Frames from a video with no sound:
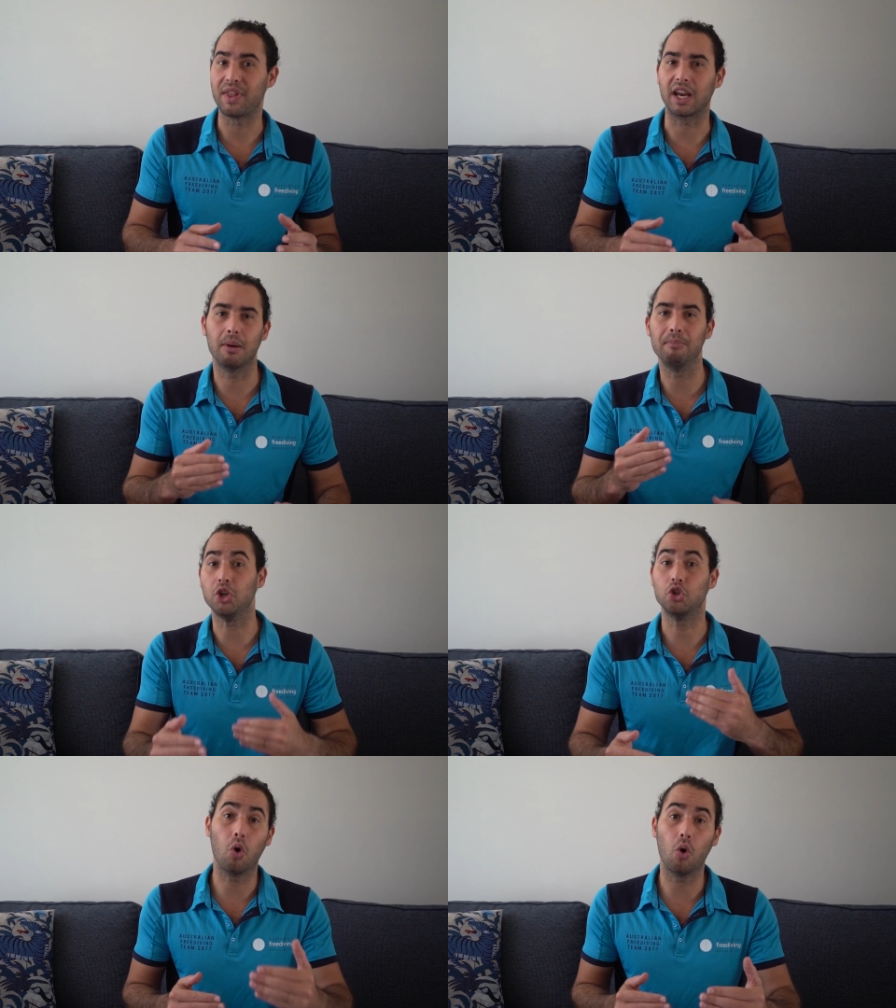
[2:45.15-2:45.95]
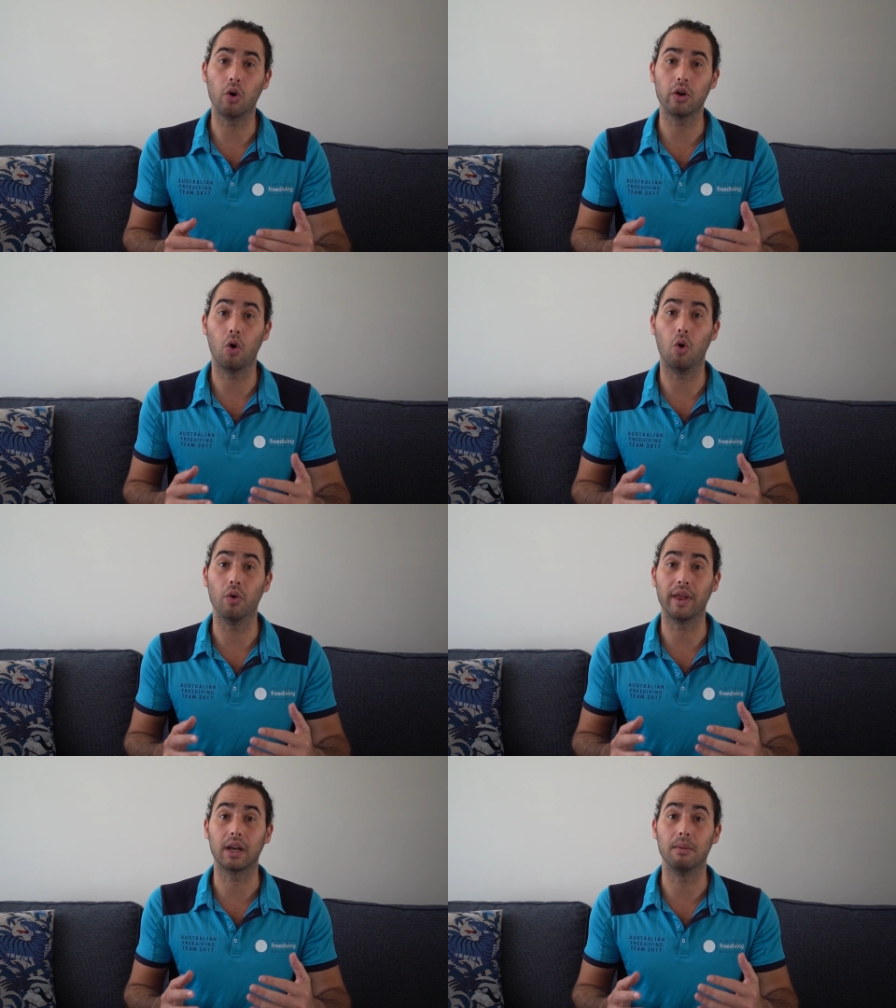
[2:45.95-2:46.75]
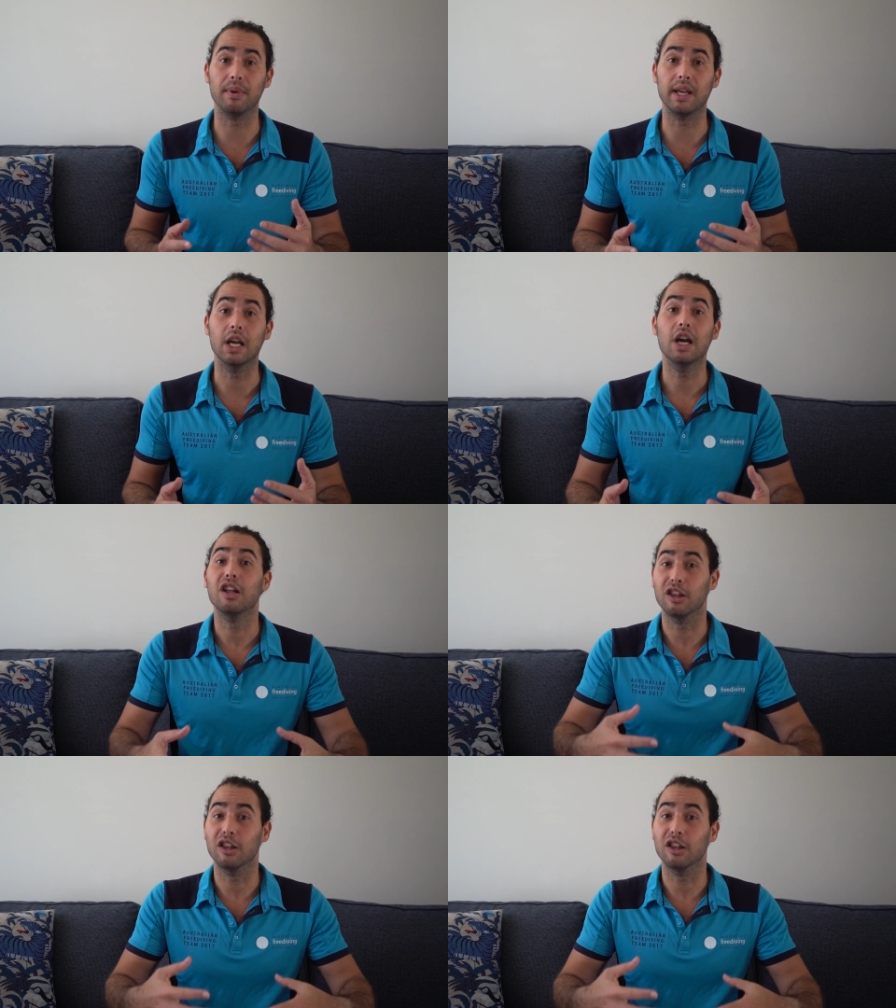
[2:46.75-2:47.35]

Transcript: that can be taught or that can be